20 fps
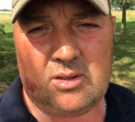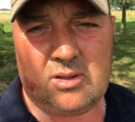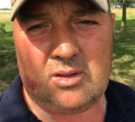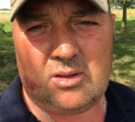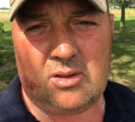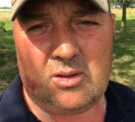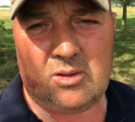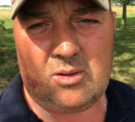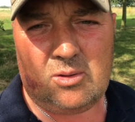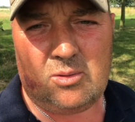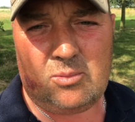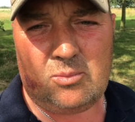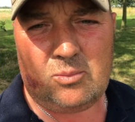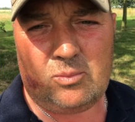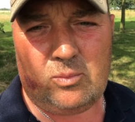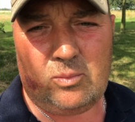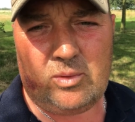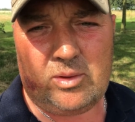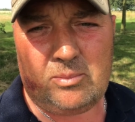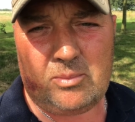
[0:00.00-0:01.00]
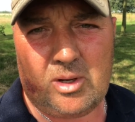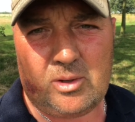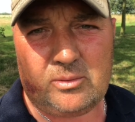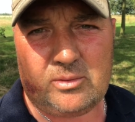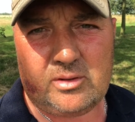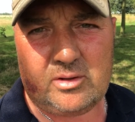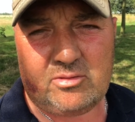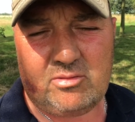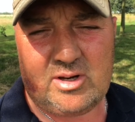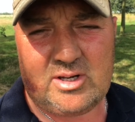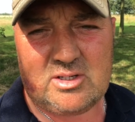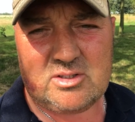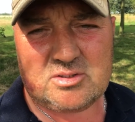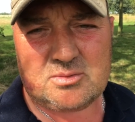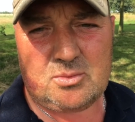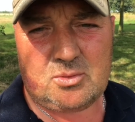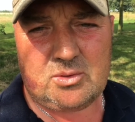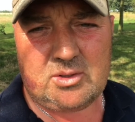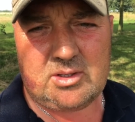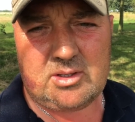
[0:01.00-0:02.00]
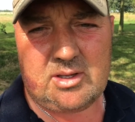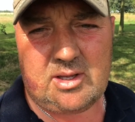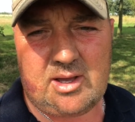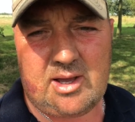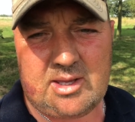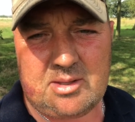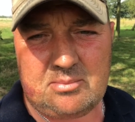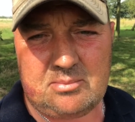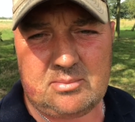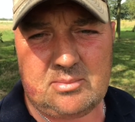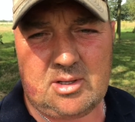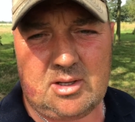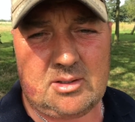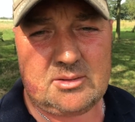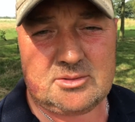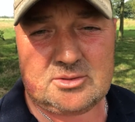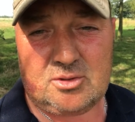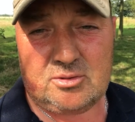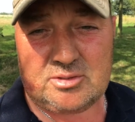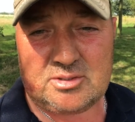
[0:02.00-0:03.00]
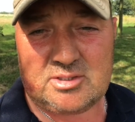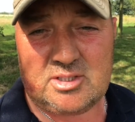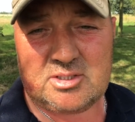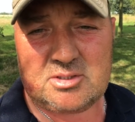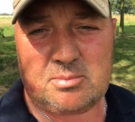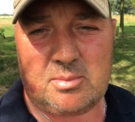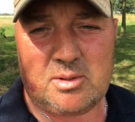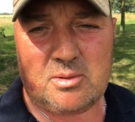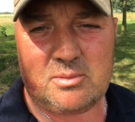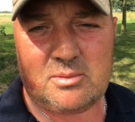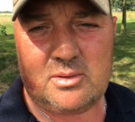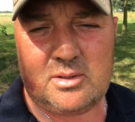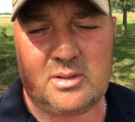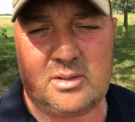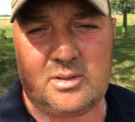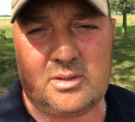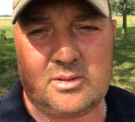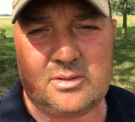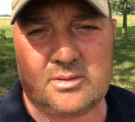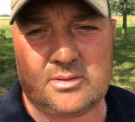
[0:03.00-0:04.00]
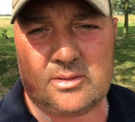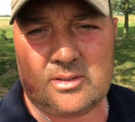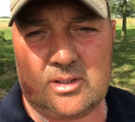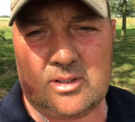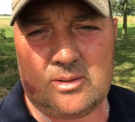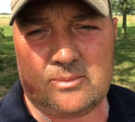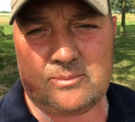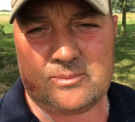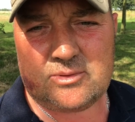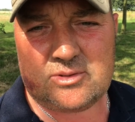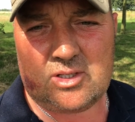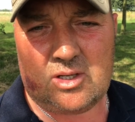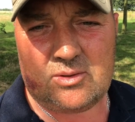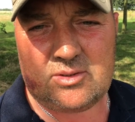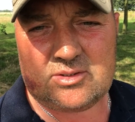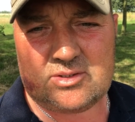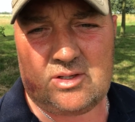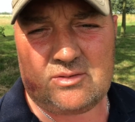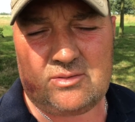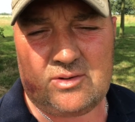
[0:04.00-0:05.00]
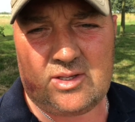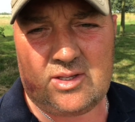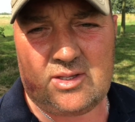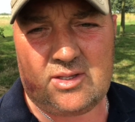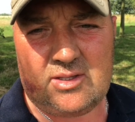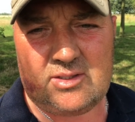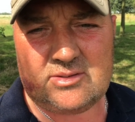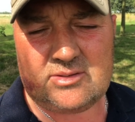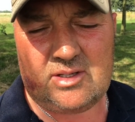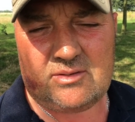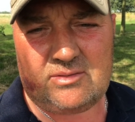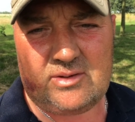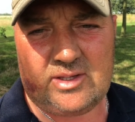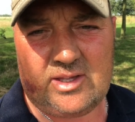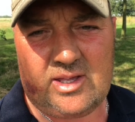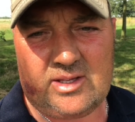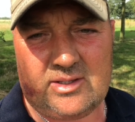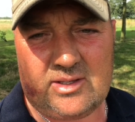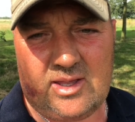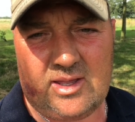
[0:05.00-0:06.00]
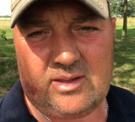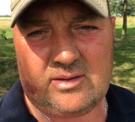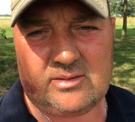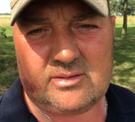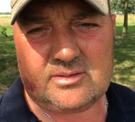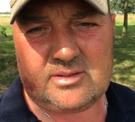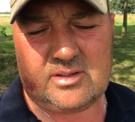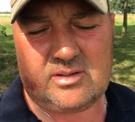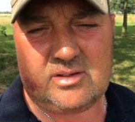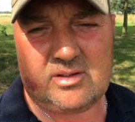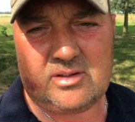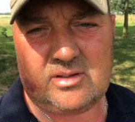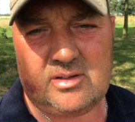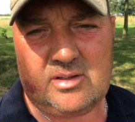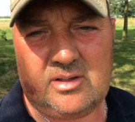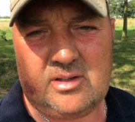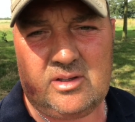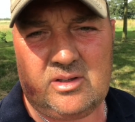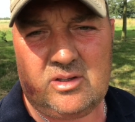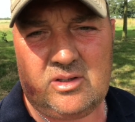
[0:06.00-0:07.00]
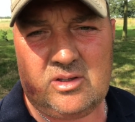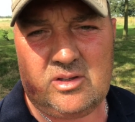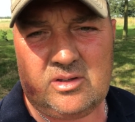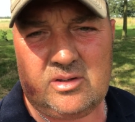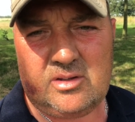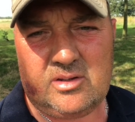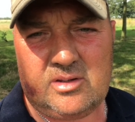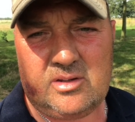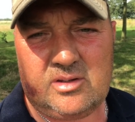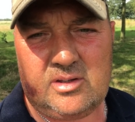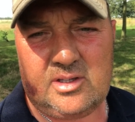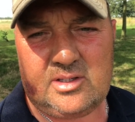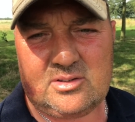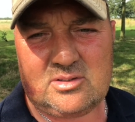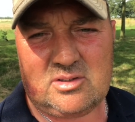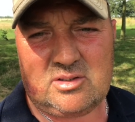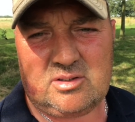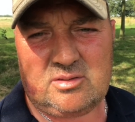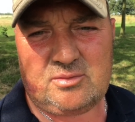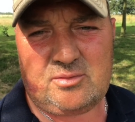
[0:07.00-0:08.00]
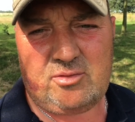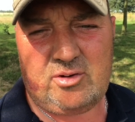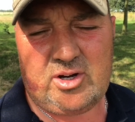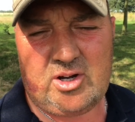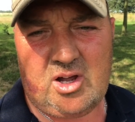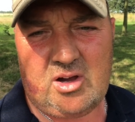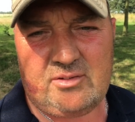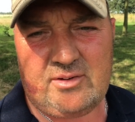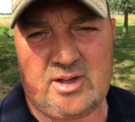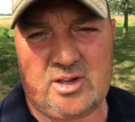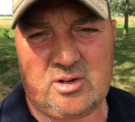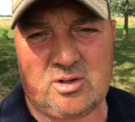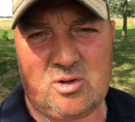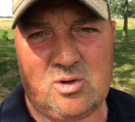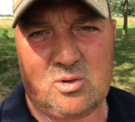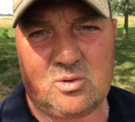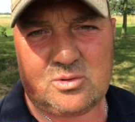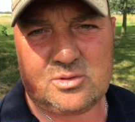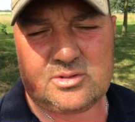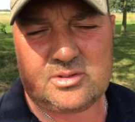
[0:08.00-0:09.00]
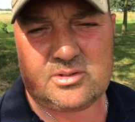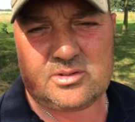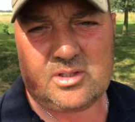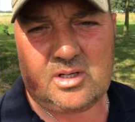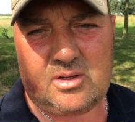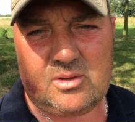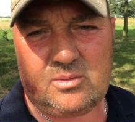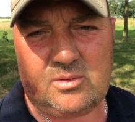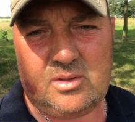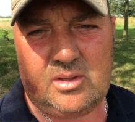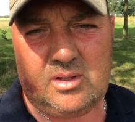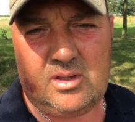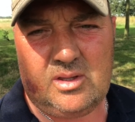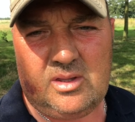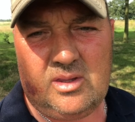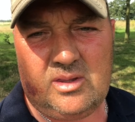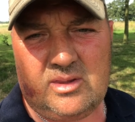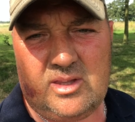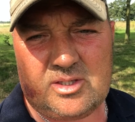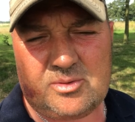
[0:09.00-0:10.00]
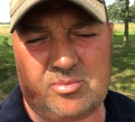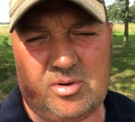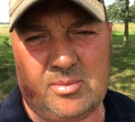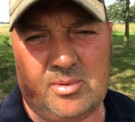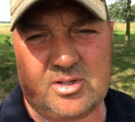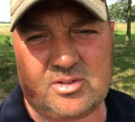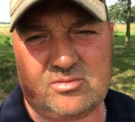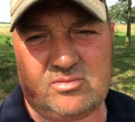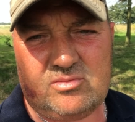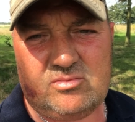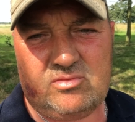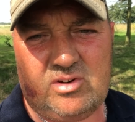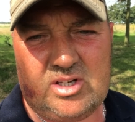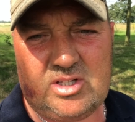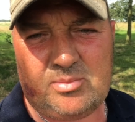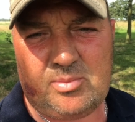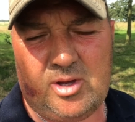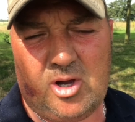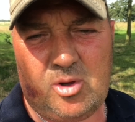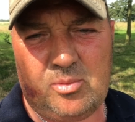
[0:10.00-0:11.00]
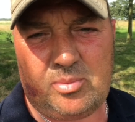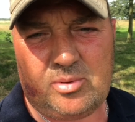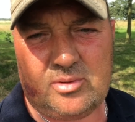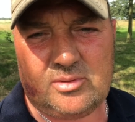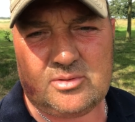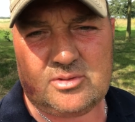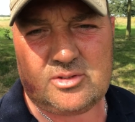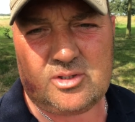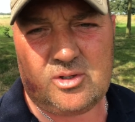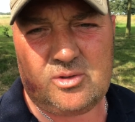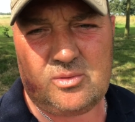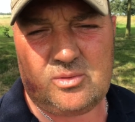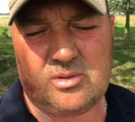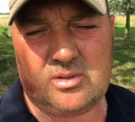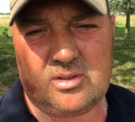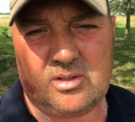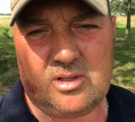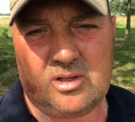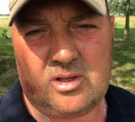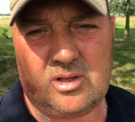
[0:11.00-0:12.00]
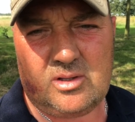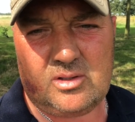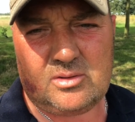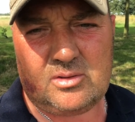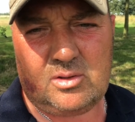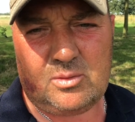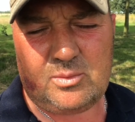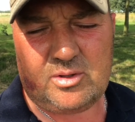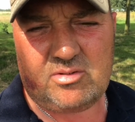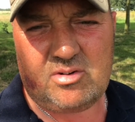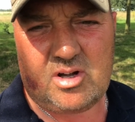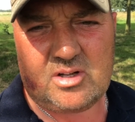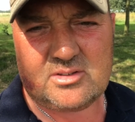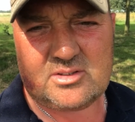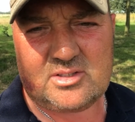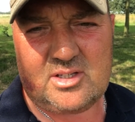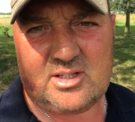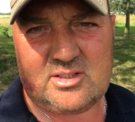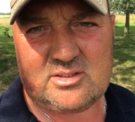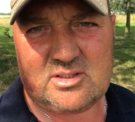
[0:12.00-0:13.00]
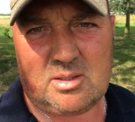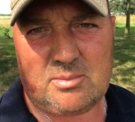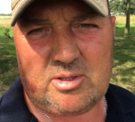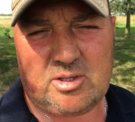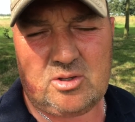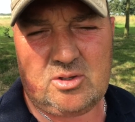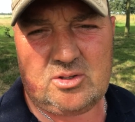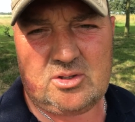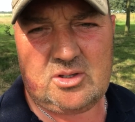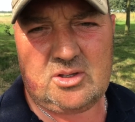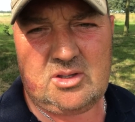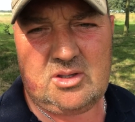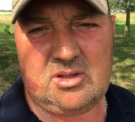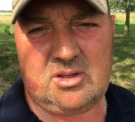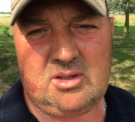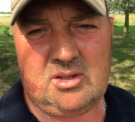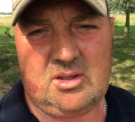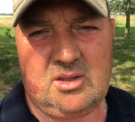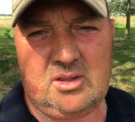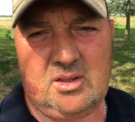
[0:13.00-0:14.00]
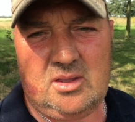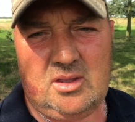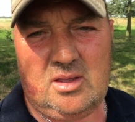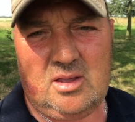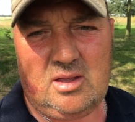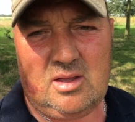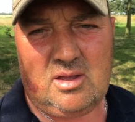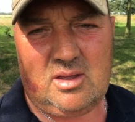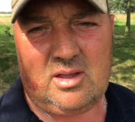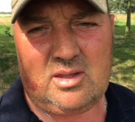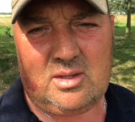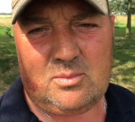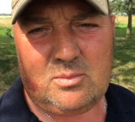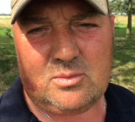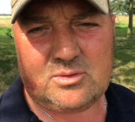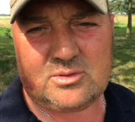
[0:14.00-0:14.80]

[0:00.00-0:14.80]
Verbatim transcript: um, we mowed the green this morning at eight uh, sorry six mil um, so it's definitely it's definitely getting down it's in the it's, it's three and a half out of course so that's pretty much ready to be open soon, uh, along with the grass tee, so that'd be good. Uh, and then we'll